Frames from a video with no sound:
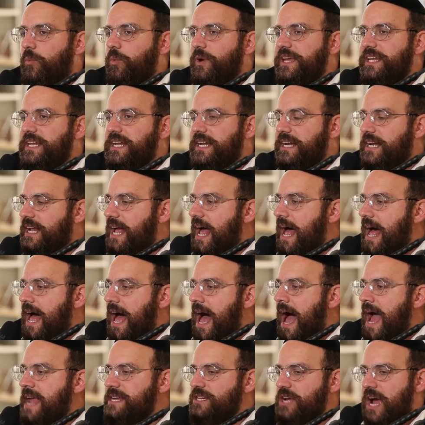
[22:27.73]
we didn't,
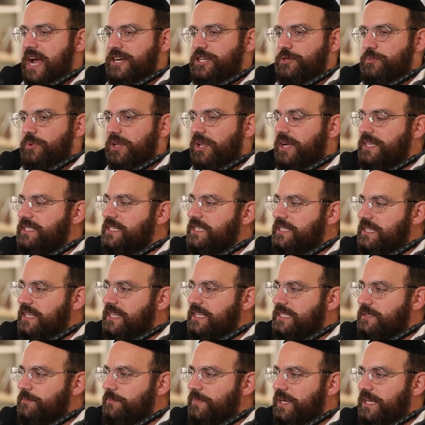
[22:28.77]
I just realized
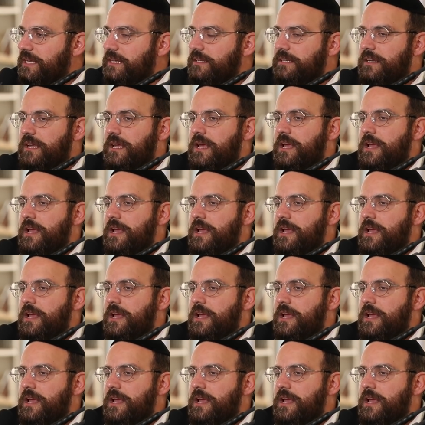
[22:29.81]
this minute,